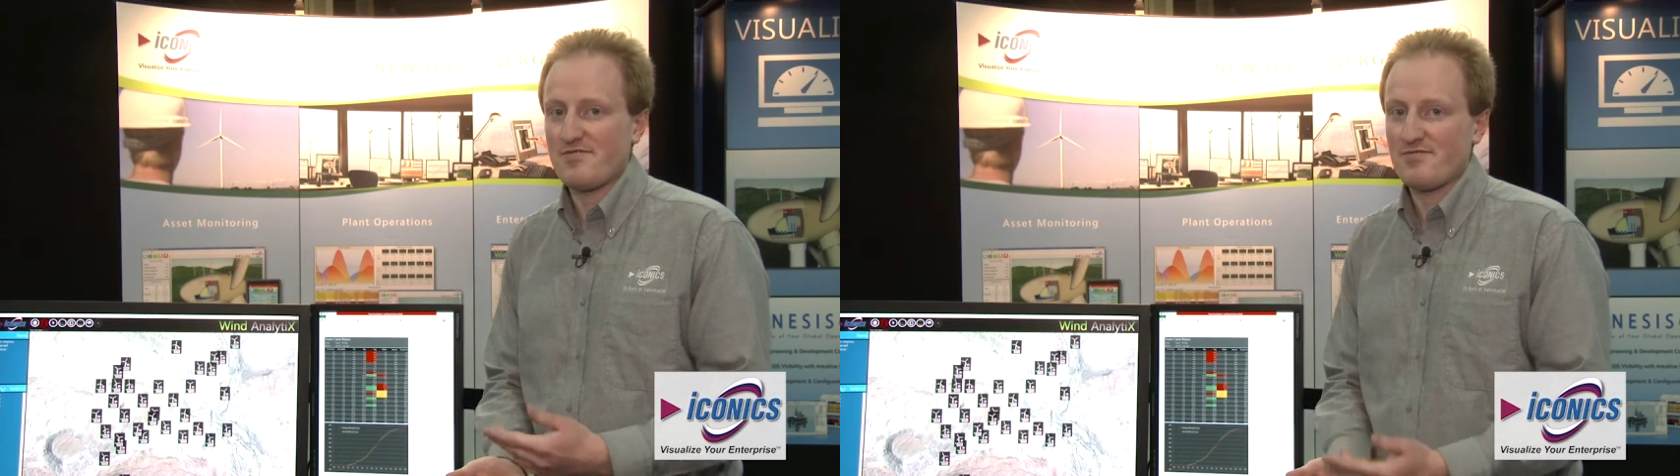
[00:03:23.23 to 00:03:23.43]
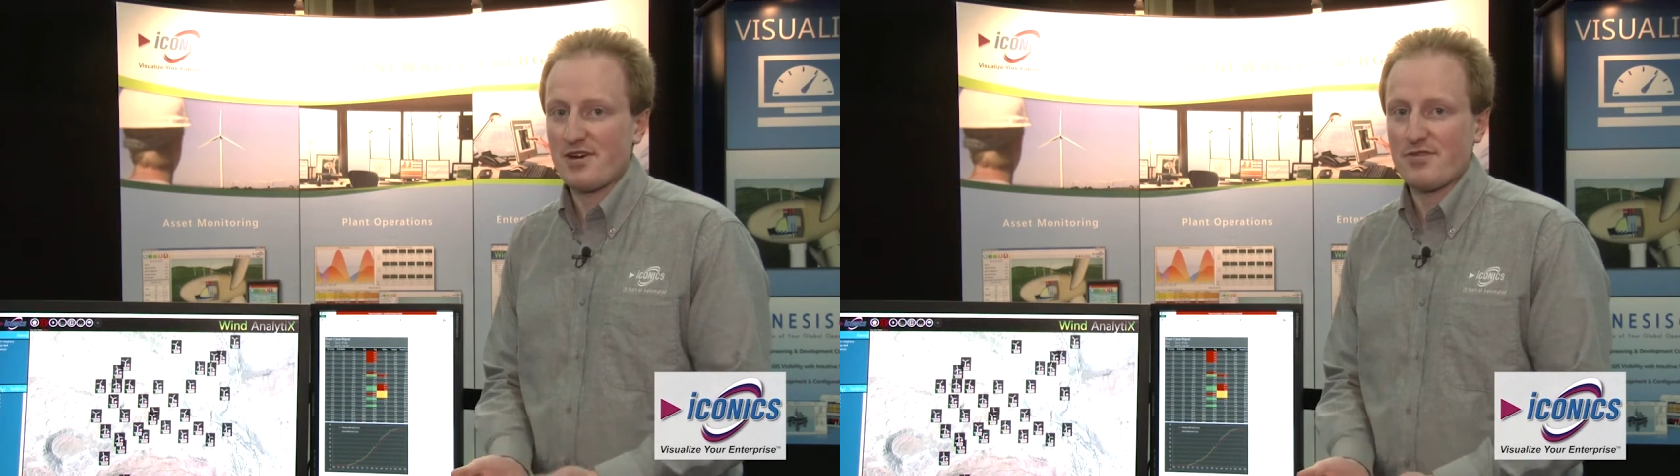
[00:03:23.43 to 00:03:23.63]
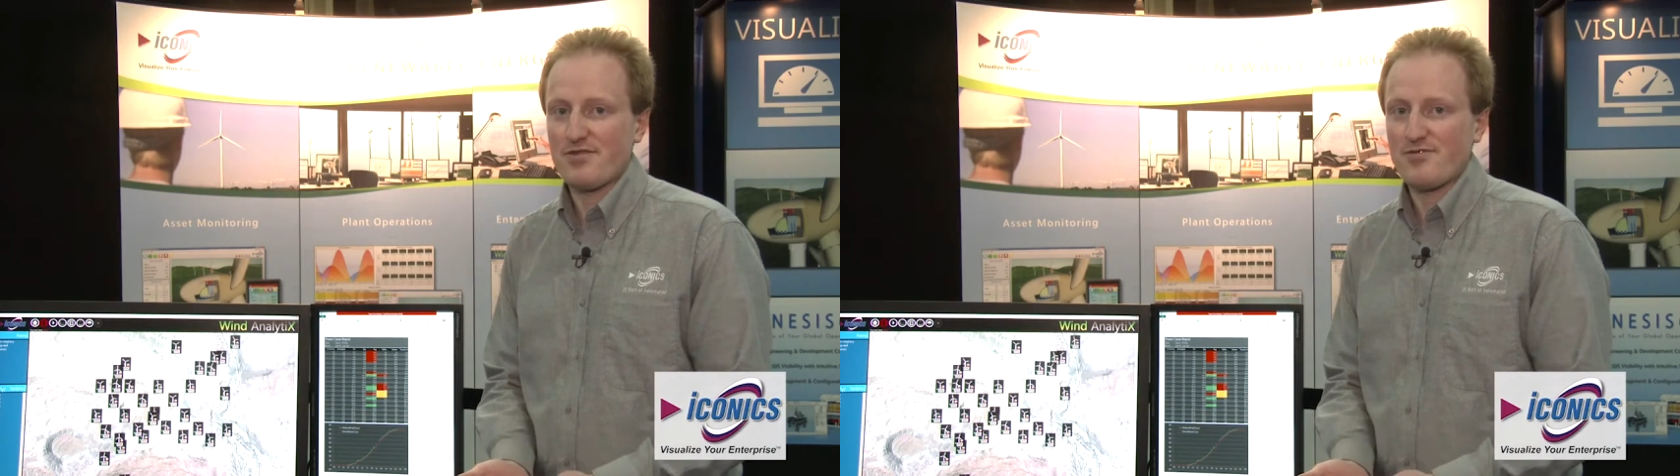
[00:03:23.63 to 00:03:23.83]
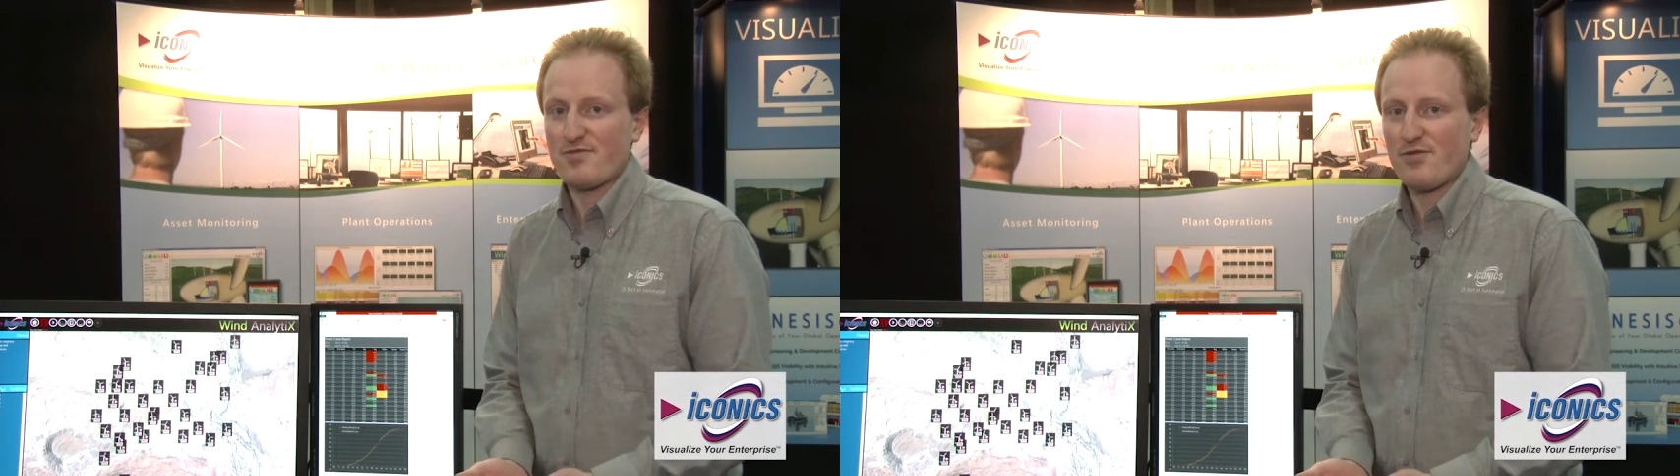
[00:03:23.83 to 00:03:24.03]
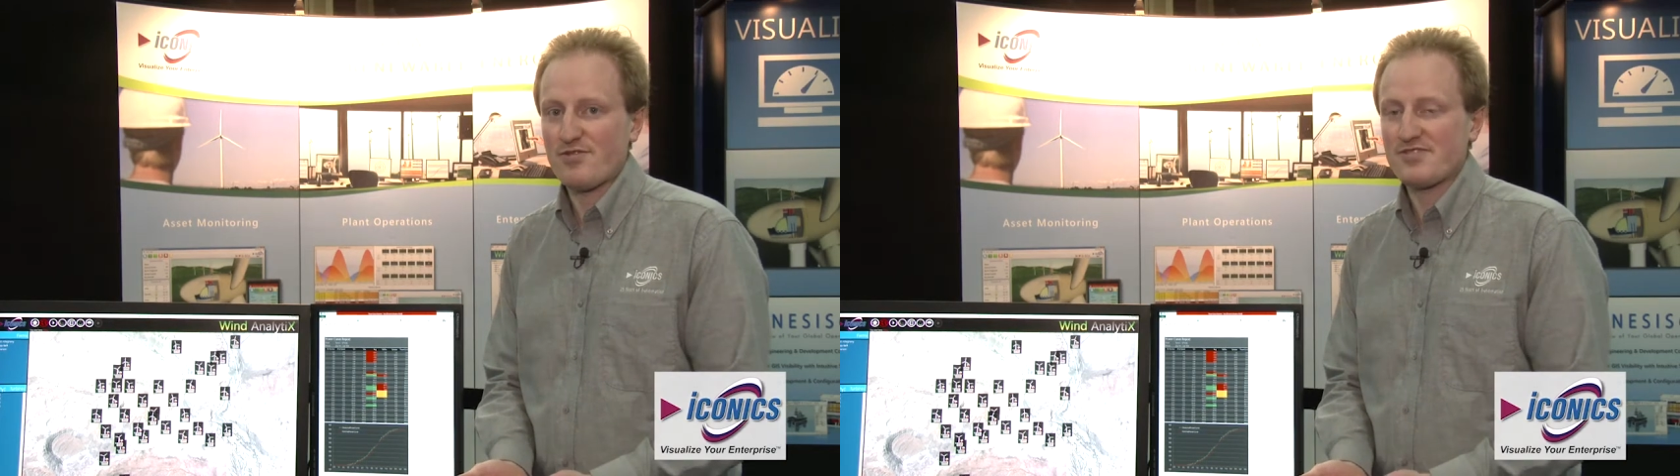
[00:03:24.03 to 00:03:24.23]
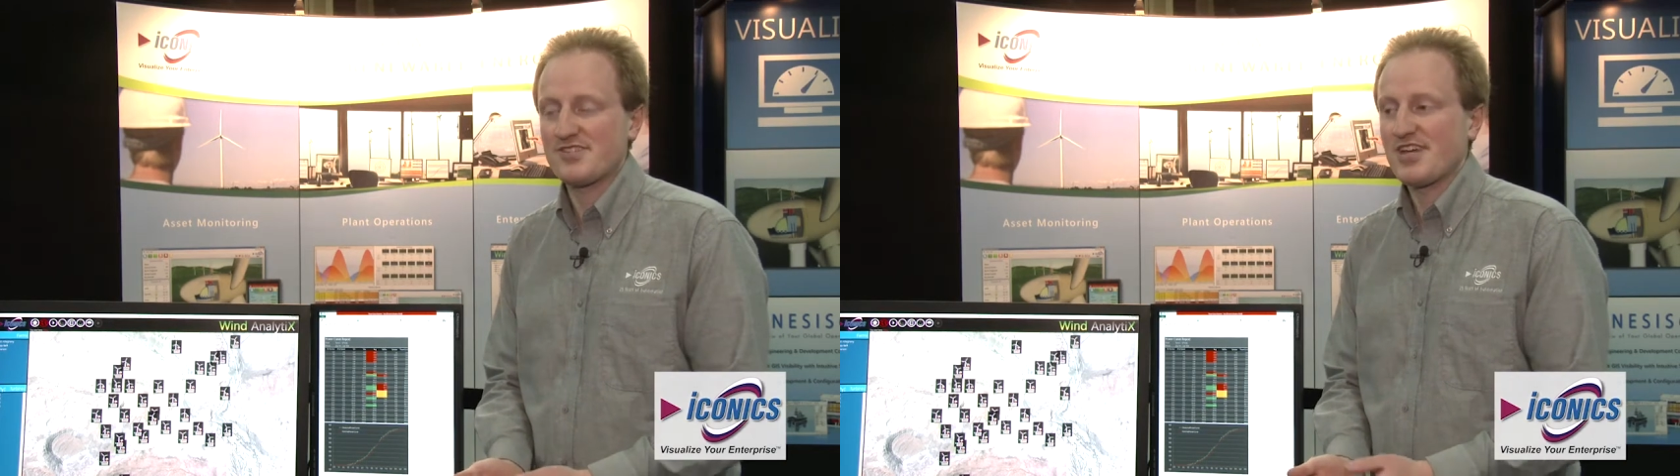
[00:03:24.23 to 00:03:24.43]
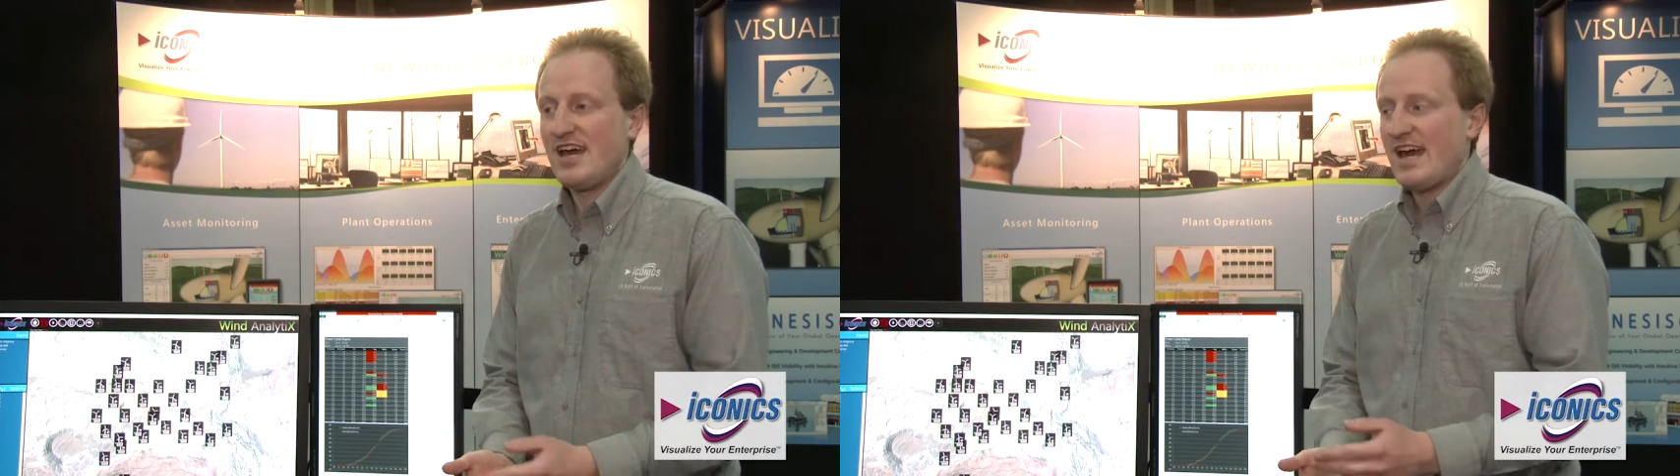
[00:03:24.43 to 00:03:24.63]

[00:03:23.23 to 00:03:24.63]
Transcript: even monthly reports,